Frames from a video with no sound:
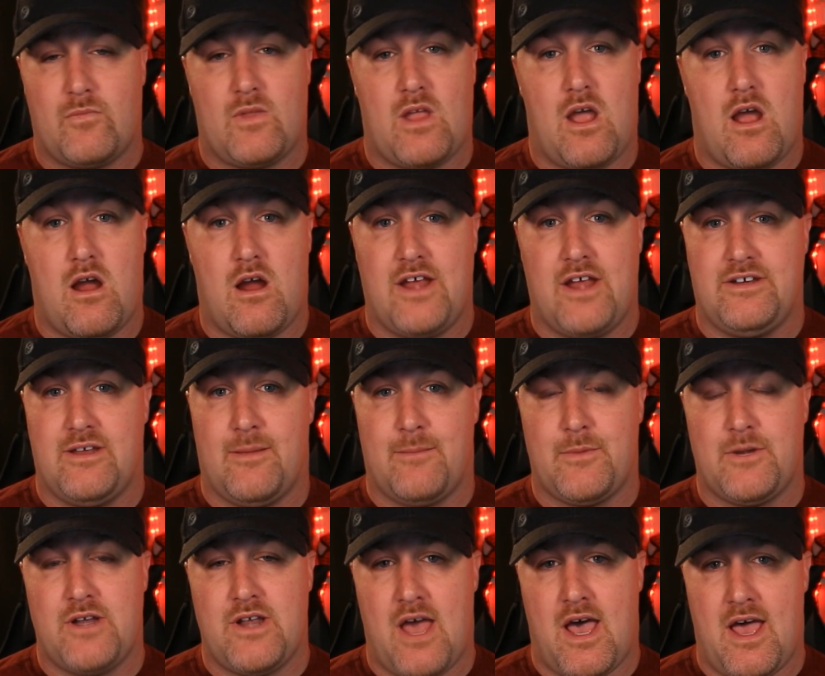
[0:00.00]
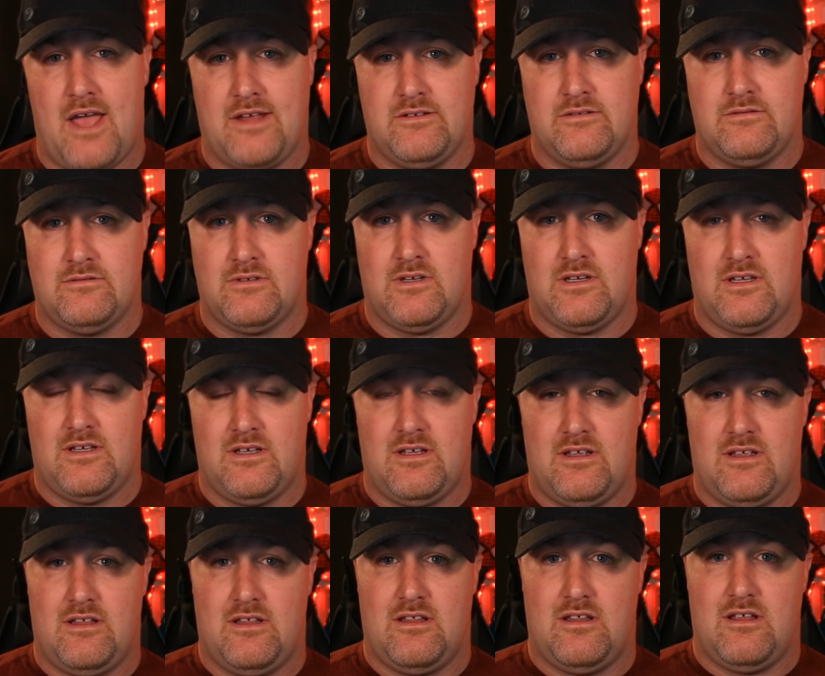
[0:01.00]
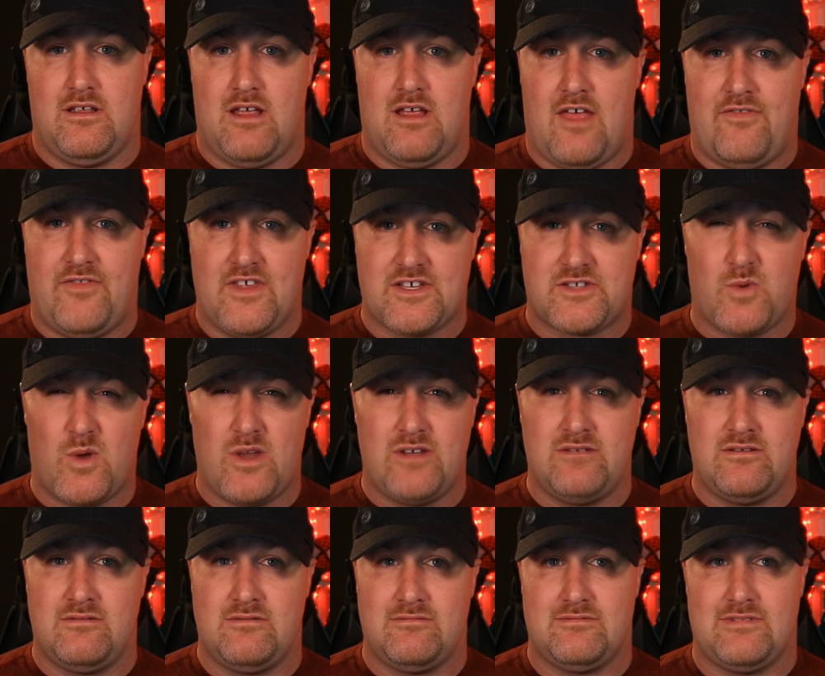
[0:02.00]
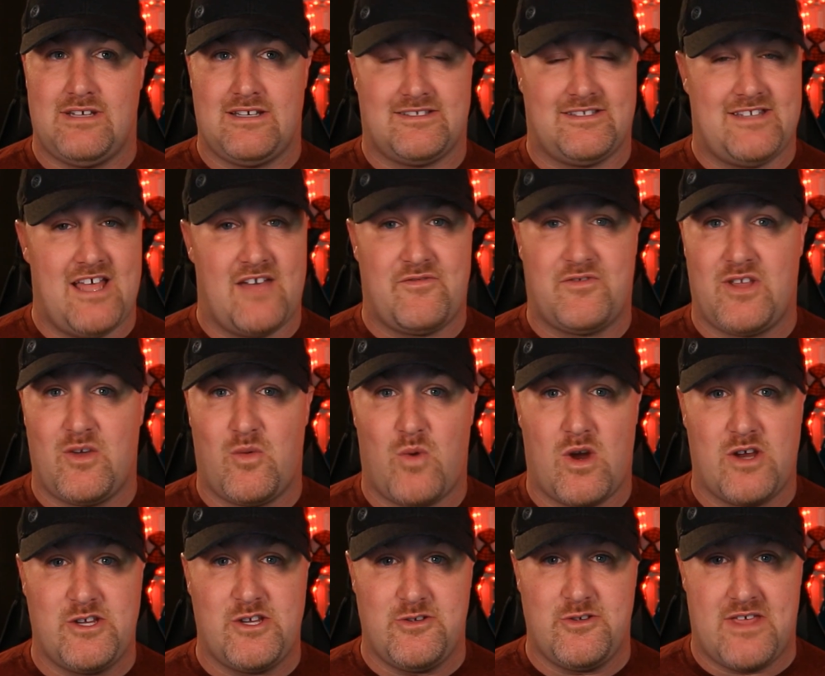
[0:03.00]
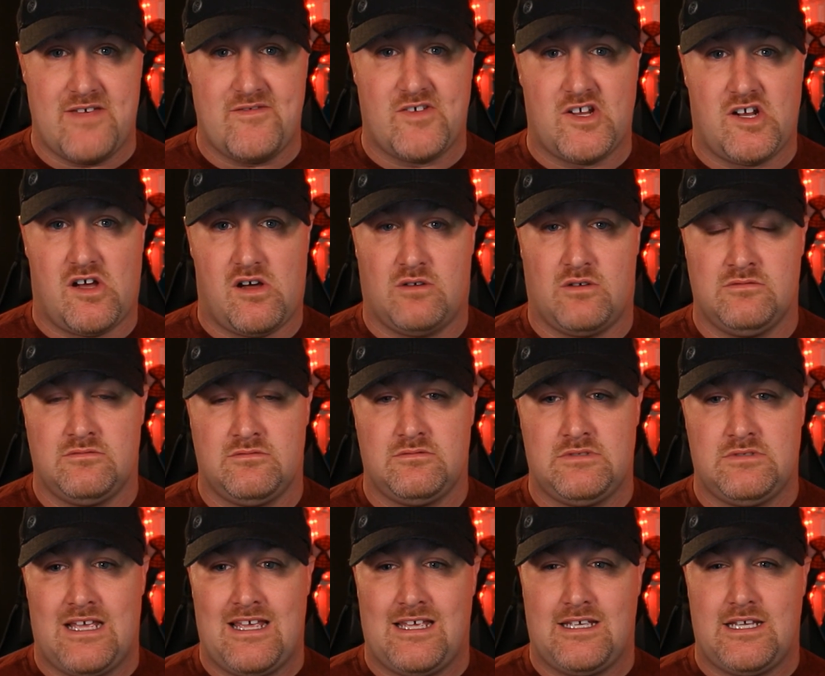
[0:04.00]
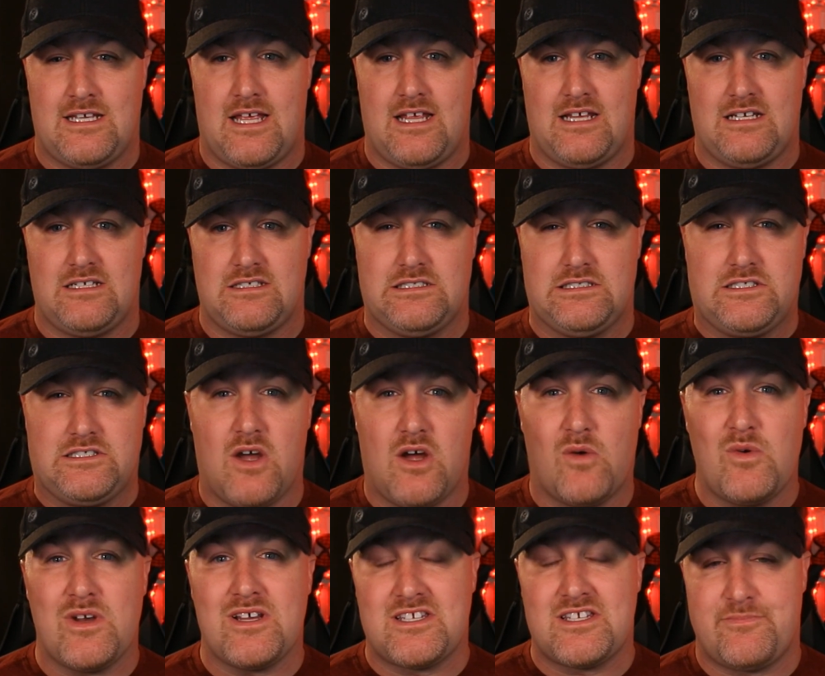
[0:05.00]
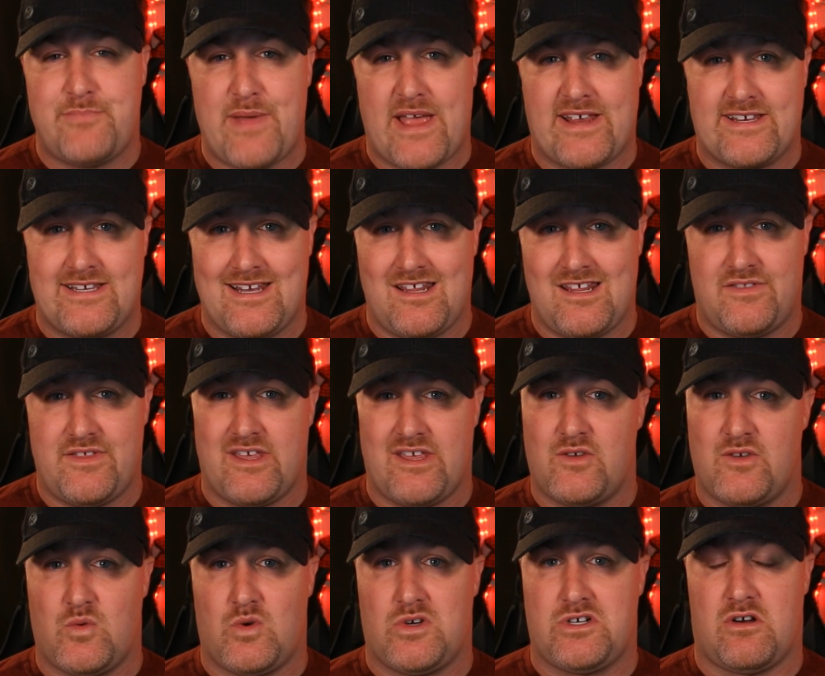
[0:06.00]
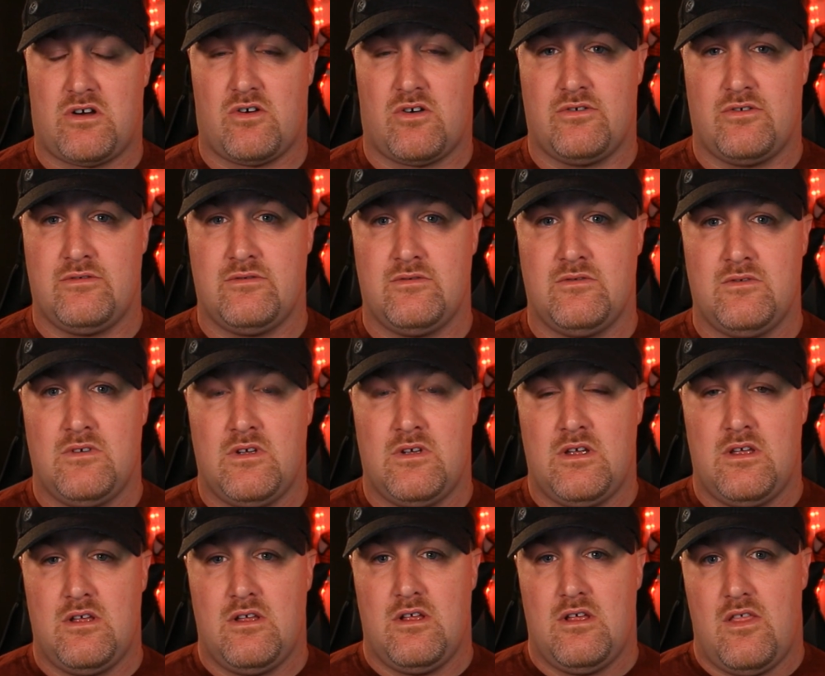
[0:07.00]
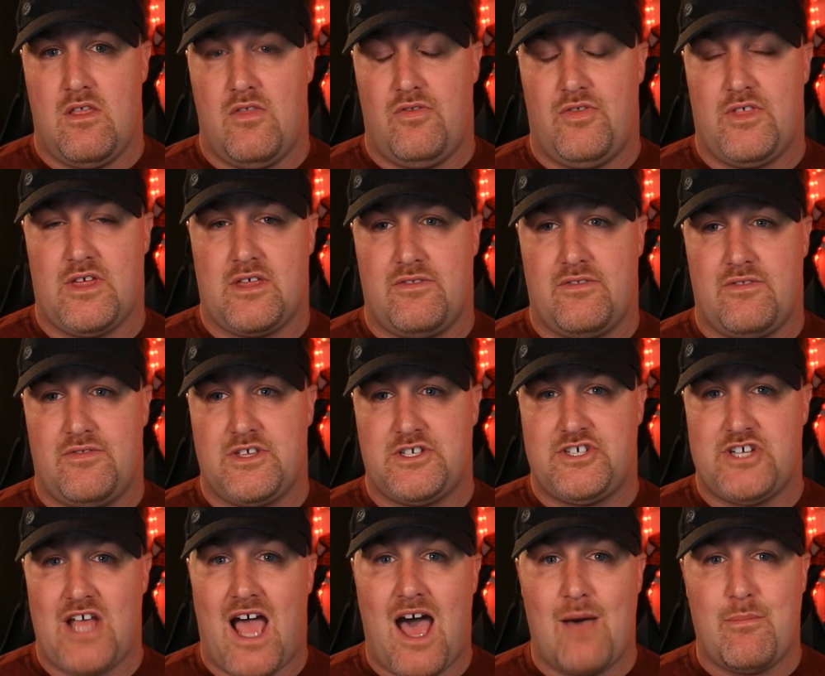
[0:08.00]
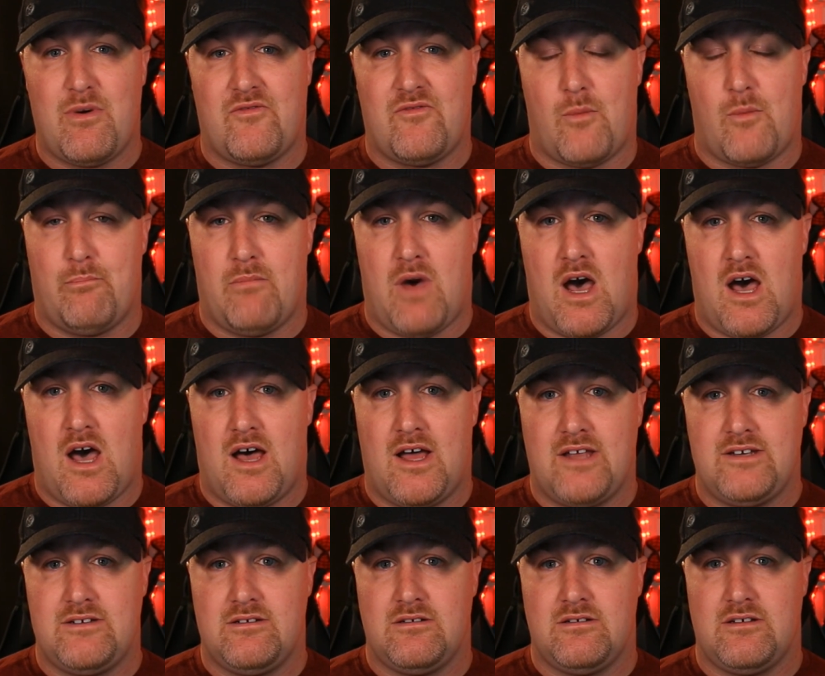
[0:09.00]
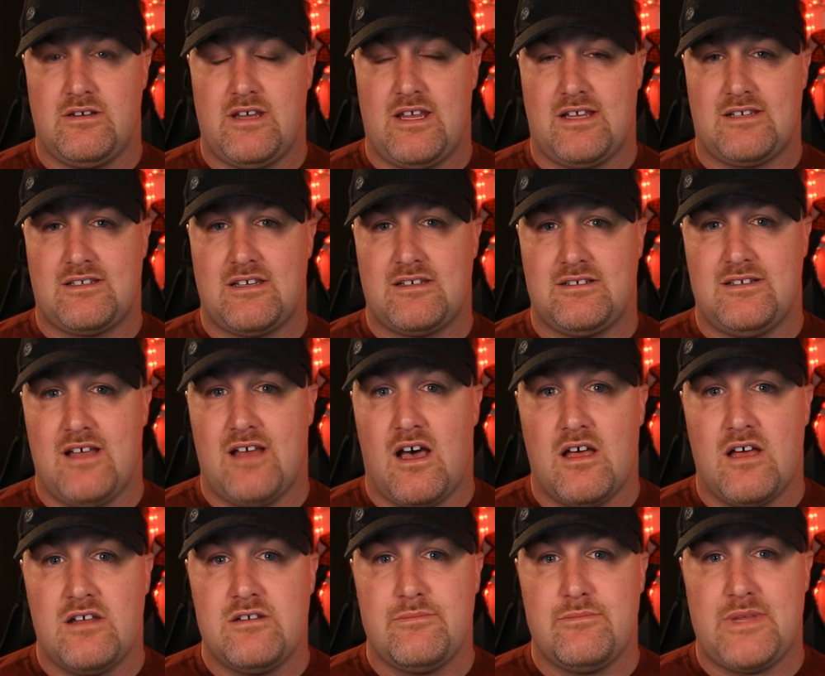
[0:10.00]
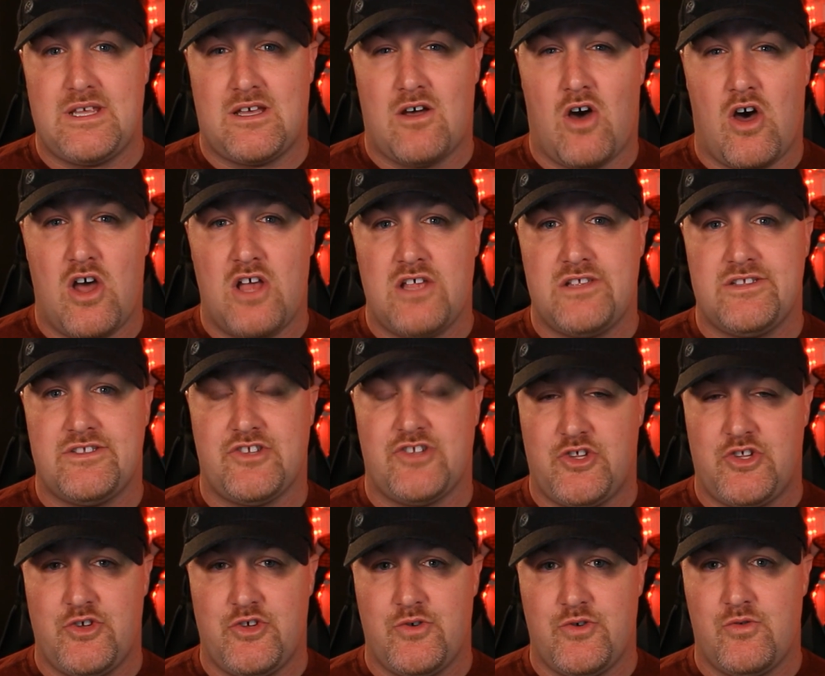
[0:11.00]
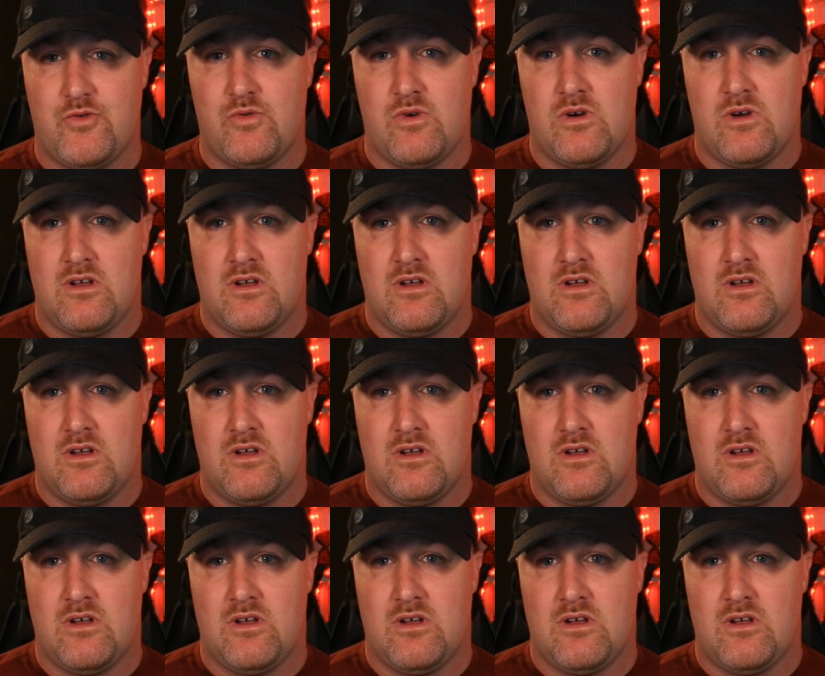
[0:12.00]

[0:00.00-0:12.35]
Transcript: All right, number 9, and this one is definitely where you give it all. Don't expect anything in return. The job of a mod isn't done because you